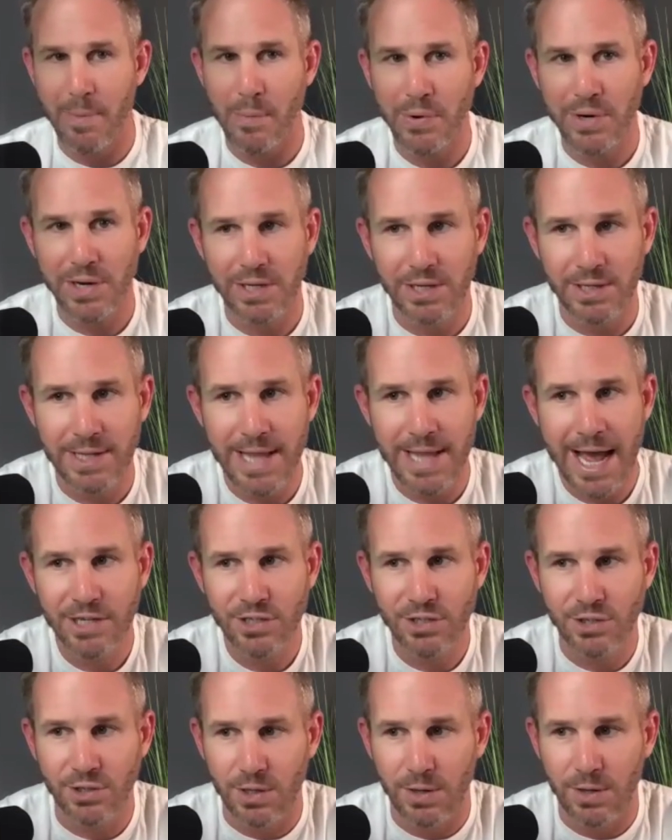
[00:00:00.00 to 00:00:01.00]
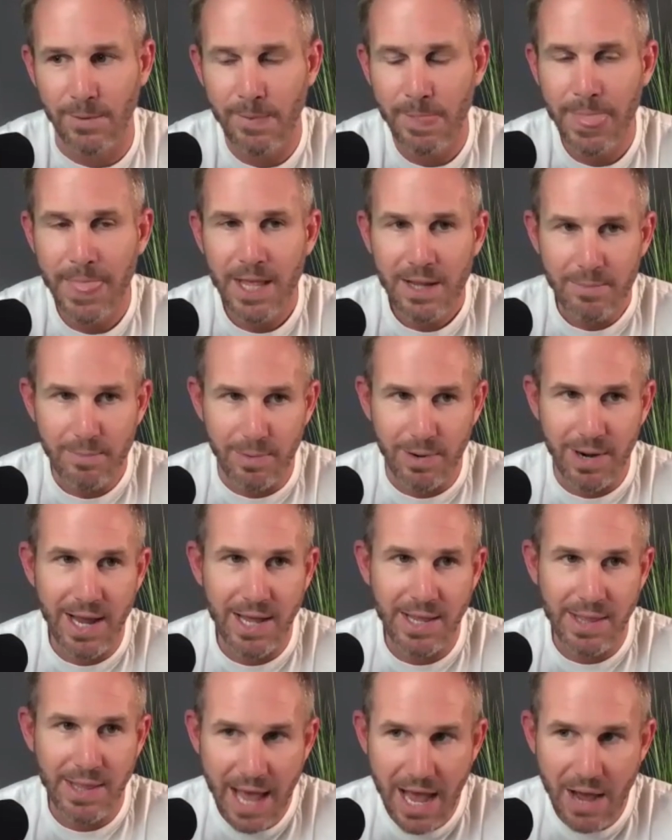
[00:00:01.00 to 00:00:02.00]
a pretty good national
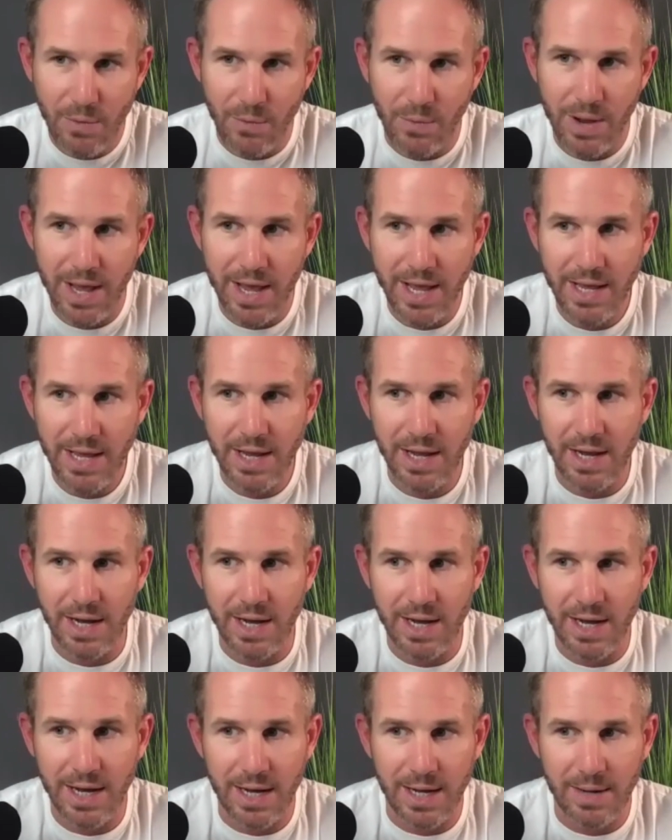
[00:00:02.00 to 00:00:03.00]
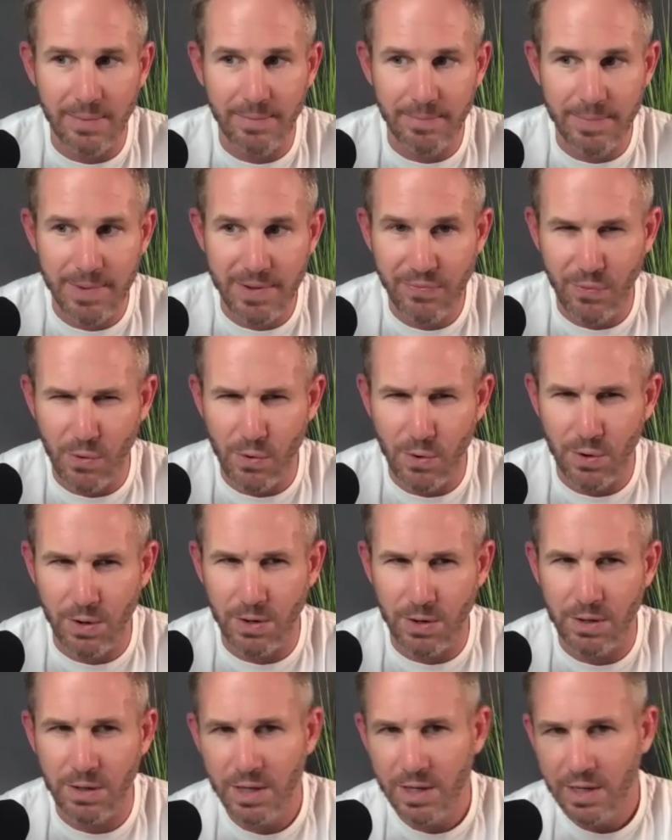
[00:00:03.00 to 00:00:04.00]
brand that way um,
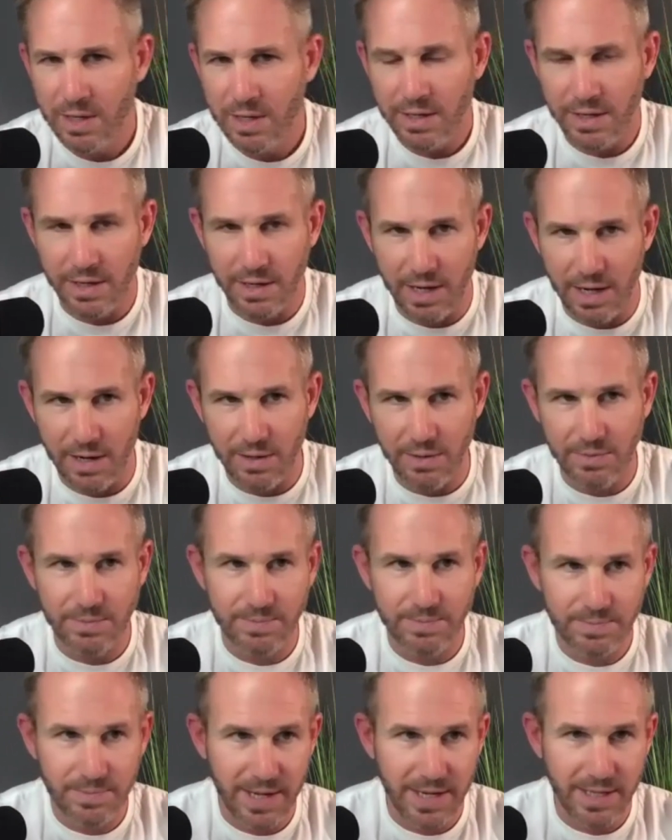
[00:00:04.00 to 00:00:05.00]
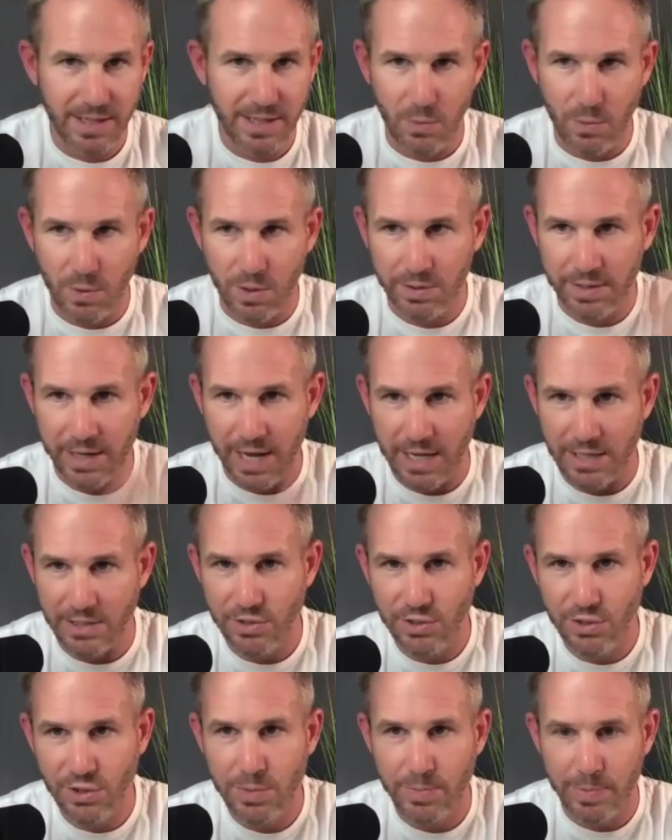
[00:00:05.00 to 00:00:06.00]
before, you know, like the world got
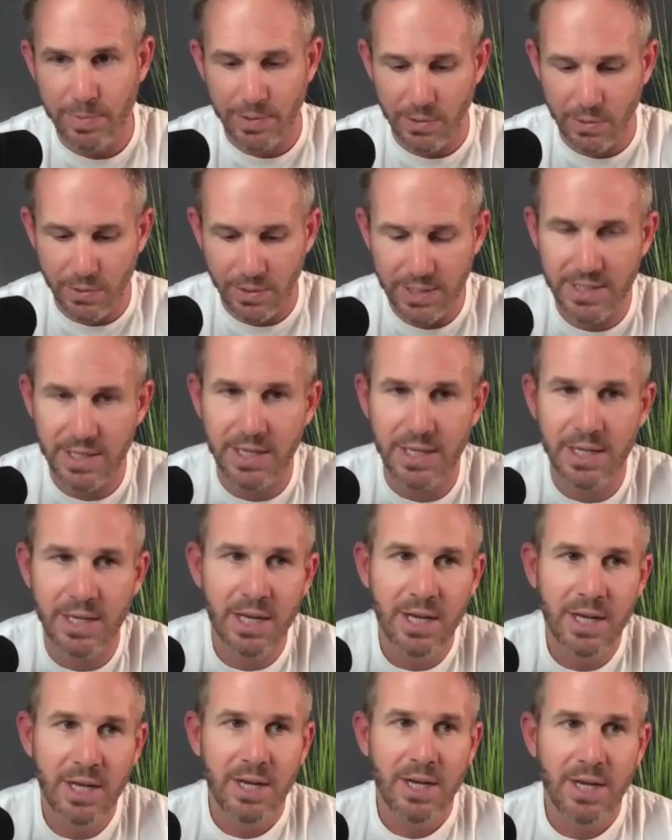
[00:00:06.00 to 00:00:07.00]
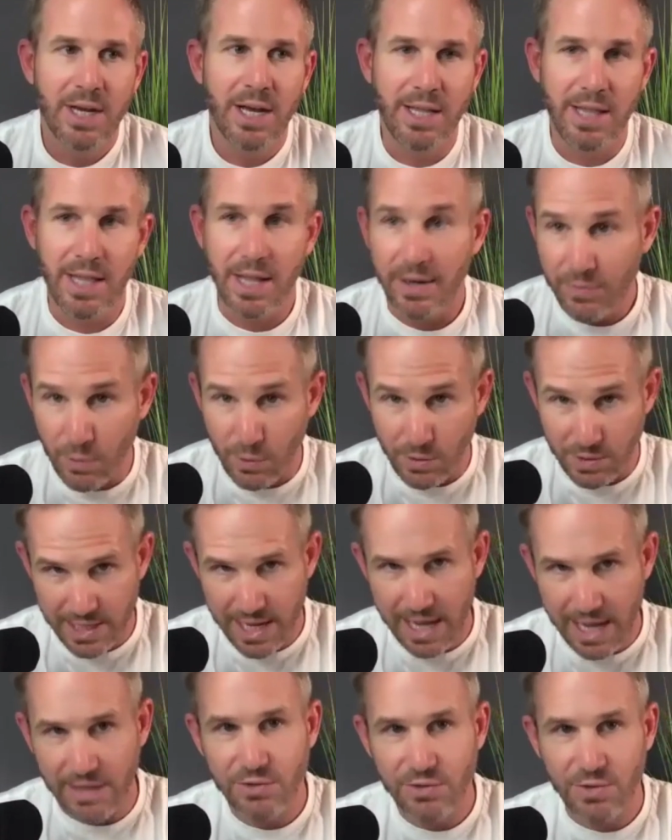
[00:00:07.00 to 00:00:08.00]
super noisy. And then, of course,
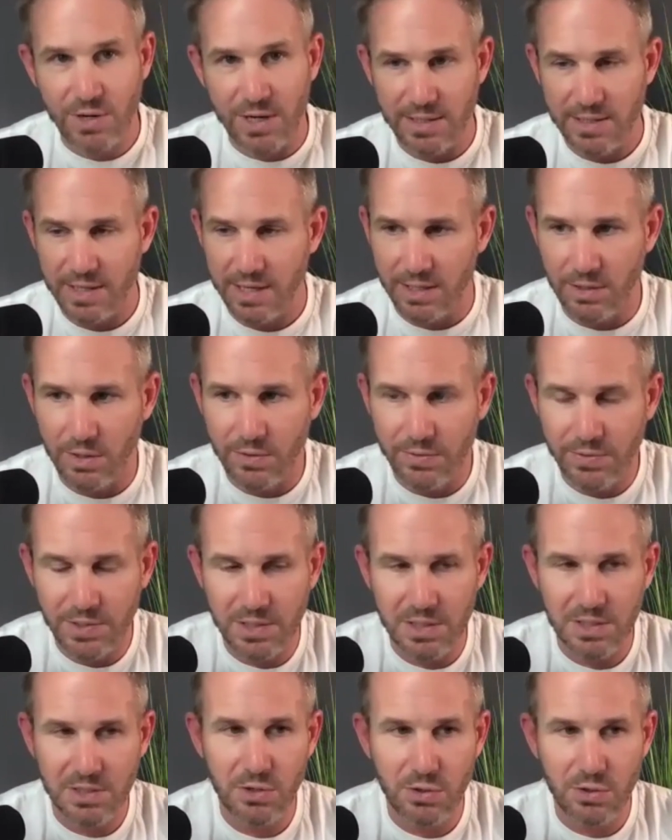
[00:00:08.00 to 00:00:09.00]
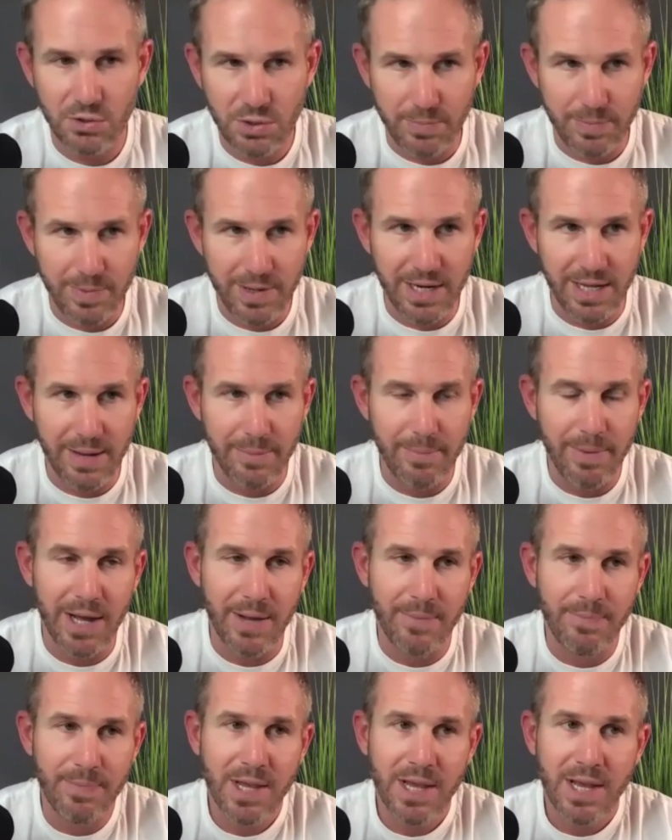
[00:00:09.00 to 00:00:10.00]
now it's translated over into social media.
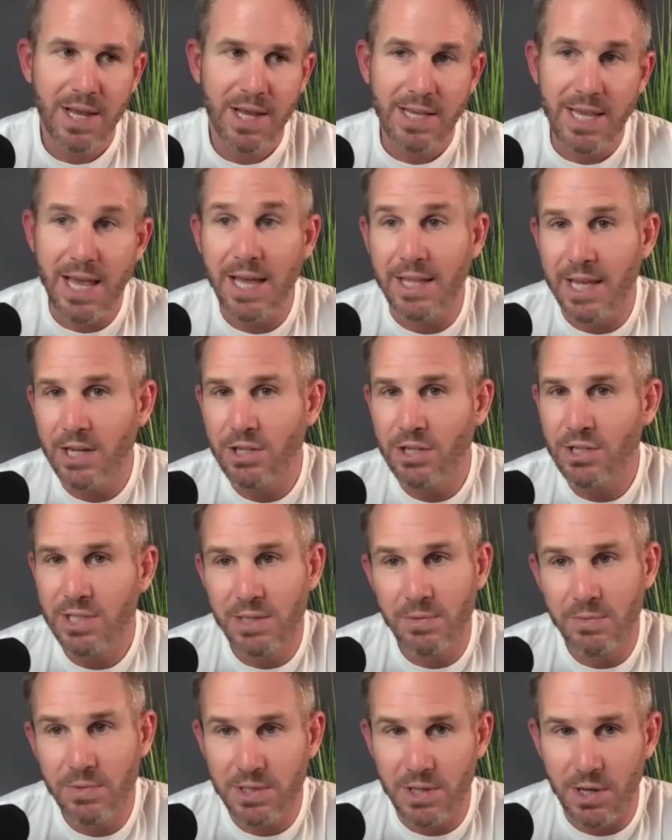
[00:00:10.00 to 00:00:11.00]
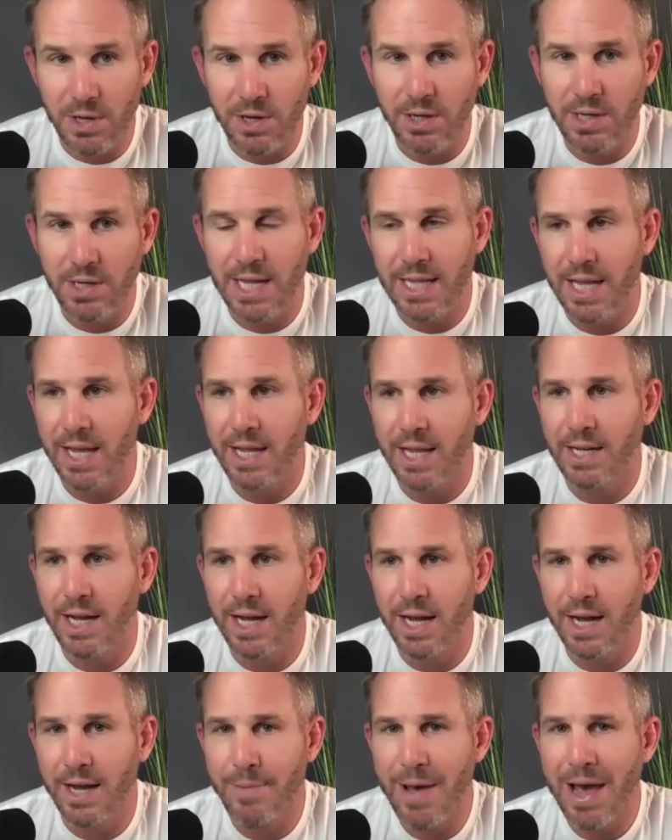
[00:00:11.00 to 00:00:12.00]
But yeah, the agency was good. And then
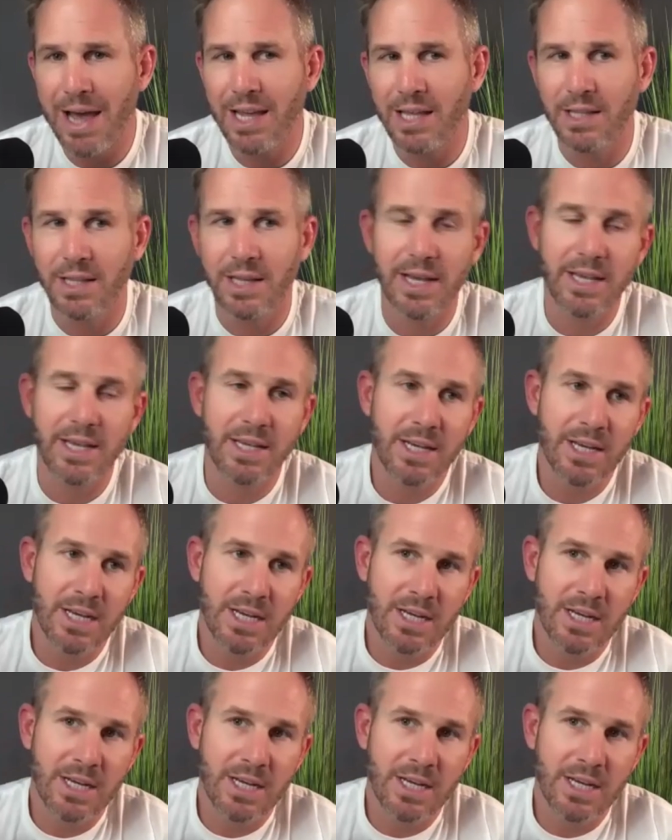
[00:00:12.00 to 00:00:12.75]
uh, back in like,